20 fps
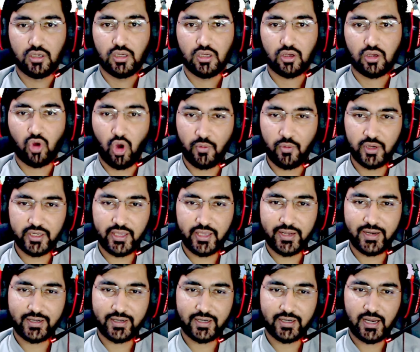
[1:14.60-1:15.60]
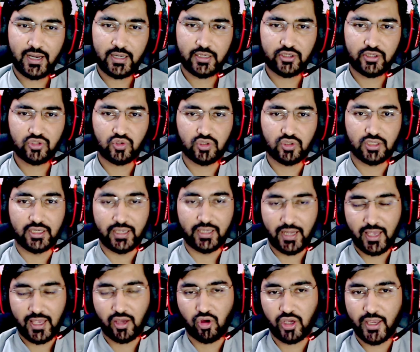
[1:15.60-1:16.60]
common character, and it's
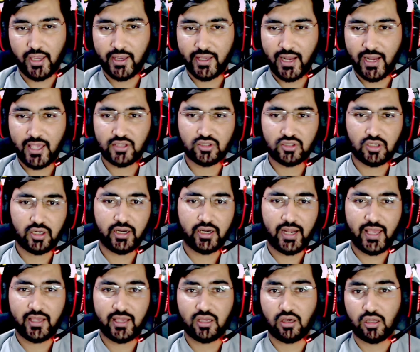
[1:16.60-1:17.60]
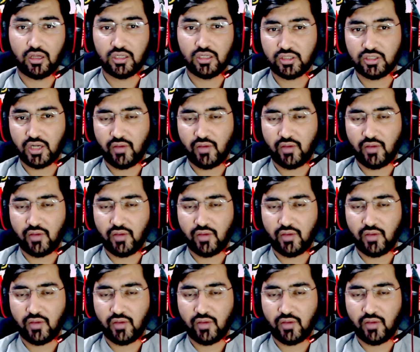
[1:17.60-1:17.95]
Greg. Okay, Greg ultra